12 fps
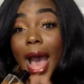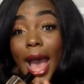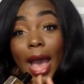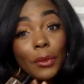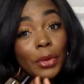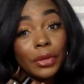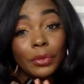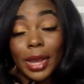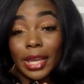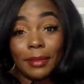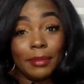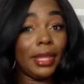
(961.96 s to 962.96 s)
I would
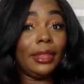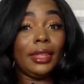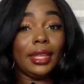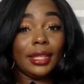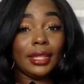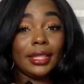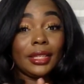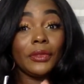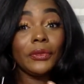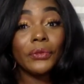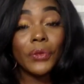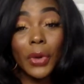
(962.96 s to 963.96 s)
recommend this
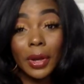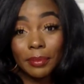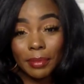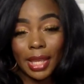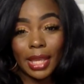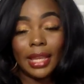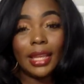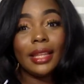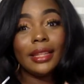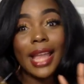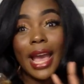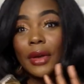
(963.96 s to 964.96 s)
for me.
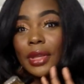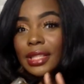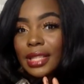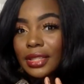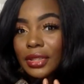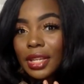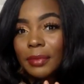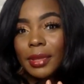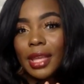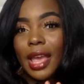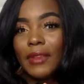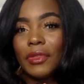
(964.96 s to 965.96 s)
Now, is this going to
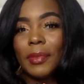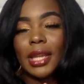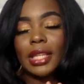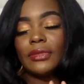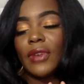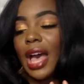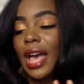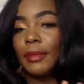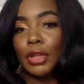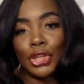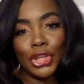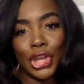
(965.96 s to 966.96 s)
be everybody's
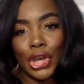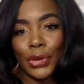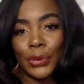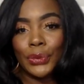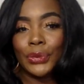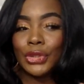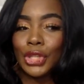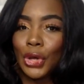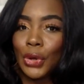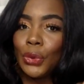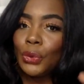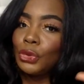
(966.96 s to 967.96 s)
vibe? No.
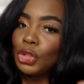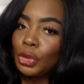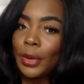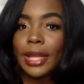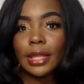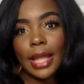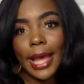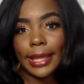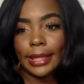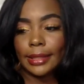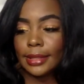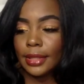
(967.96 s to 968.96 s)
So, tread
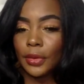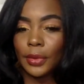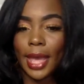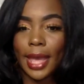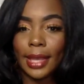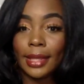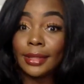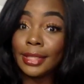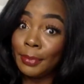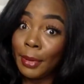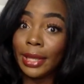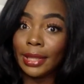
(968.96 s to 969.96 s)
light, okay?
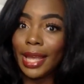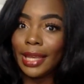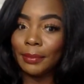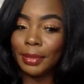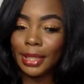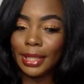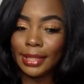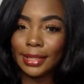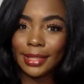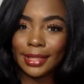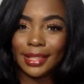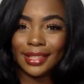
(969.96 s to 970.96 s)
Spray light,
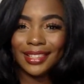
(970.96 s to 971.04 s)
please.